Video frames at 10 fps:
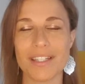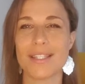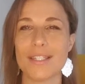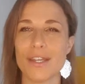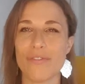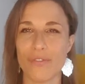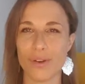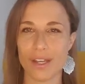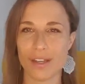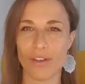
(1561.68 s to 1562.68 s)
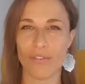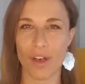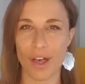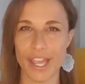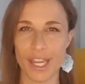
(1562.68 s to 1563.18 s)
it's different
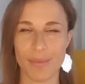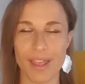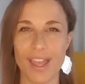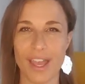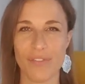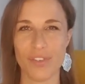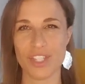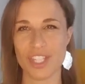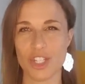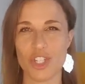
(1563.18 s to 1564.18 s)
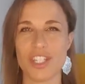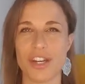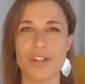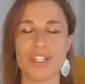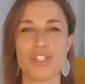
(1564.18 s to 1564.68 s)
vibe. I feel
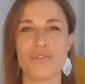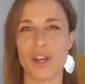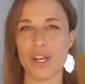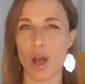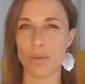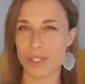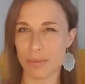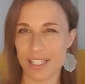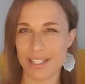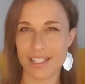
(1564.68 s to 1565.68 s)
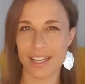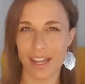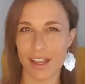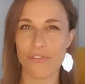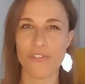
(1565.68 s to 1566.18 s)
Sagittarius is very
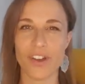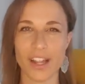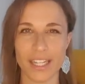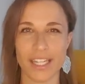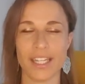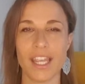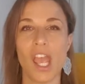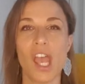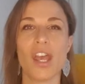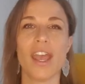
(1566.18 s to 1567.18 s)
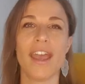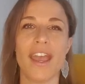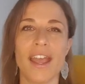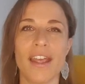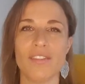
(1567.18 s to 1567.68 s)
optimistic, funny,
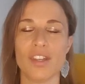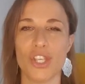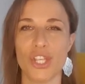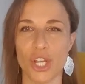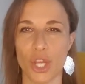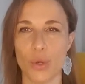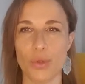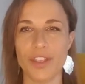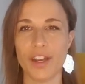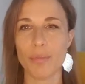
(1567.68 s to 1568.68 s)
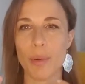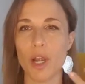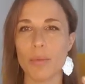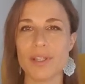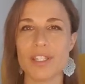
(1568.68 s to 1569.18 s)
and you know their
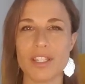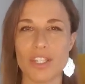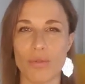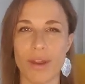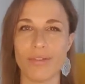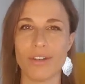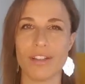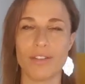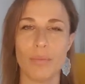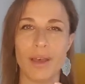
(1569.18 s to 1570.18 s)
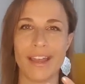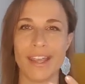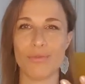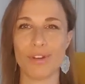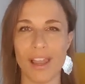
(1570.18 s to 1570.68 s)
purpose is surrounded
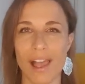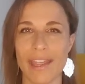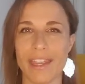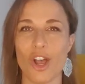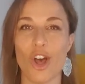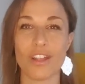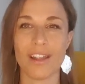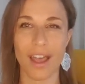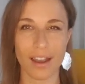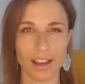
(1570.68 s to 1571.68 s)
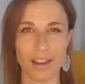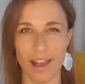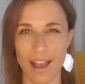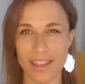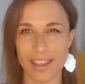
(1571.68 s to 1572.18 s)
by relying on kind of
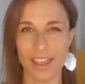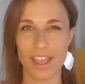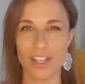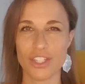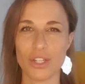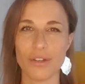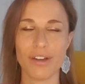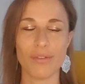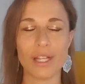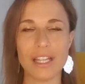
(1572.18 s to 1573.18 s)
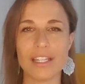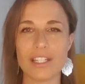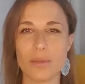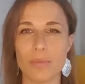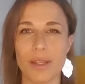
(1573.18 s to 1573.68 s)
luck so they're really
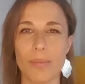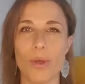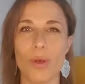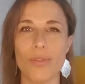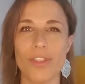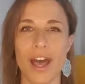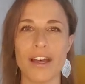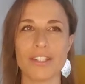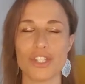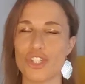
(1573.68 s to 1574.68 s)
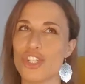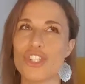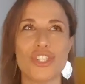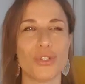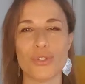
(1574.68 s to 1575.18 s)
these people that
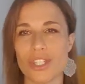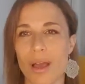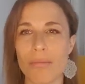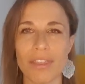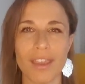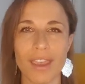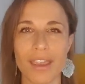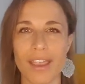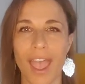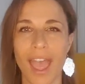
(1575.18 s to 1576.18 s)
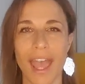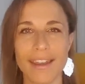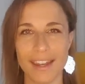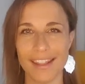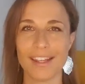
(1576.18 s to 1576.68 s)
just do something
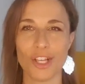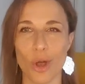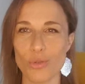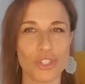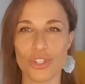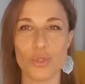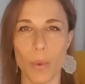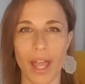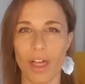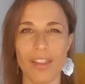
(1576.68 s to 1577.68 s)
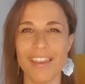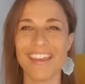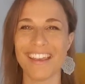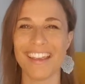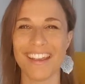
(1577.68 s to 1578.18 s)
and then it goes just well
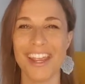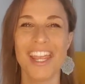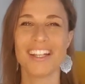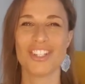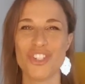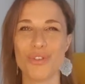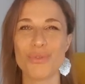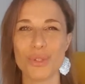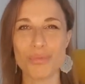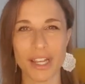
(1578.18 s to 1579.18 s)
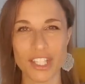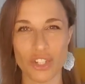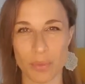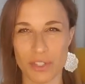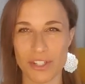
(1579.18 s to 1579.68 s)
because you're ruled by
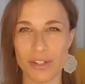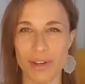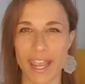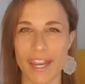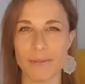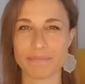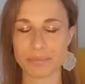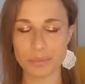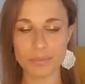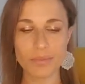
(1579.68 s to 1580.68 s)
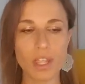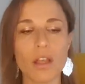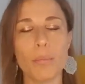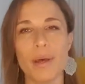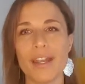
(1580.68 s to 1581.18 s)
jupiter right
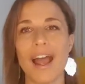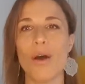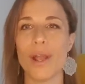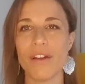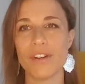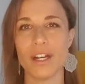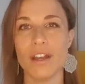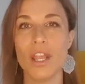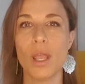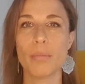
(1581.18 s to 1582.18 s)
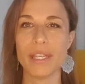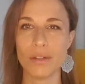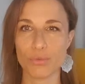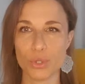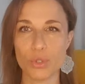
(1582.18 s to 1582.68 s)
but however
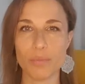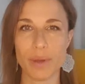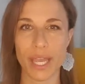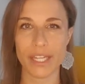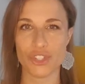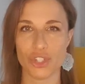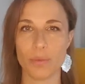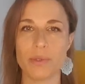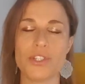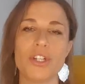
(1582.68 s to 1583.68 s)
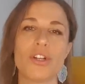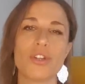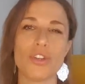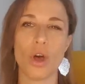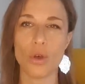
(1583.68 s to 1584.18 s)
being ruled by jupiter
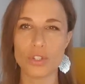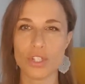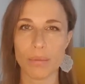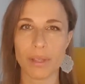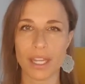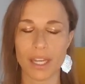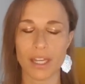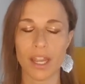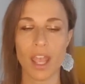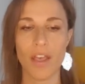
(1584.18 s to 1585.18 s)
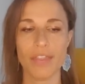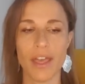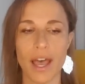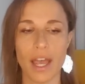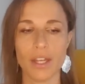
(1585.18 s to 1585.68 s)
could also mean
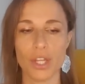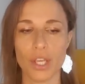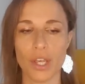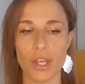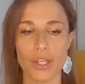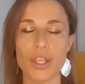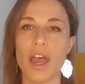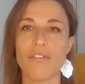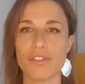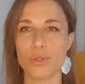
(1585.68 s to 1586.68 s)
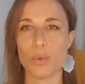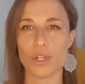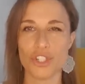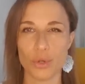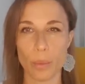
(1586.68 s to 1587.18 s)
that uh, you have to
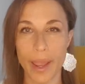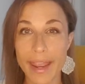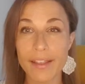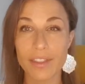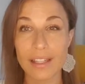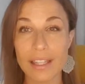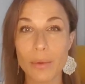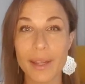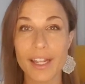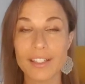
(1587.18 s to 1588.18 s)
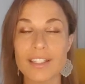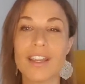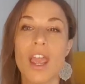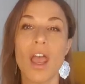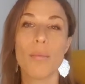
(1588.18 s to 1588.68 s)
watch your weight a little bit
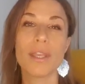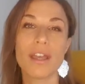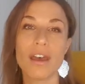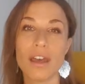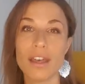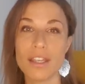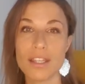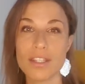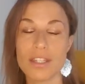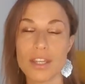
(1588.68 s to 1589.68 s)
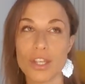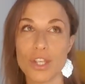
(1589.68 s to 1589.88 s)
because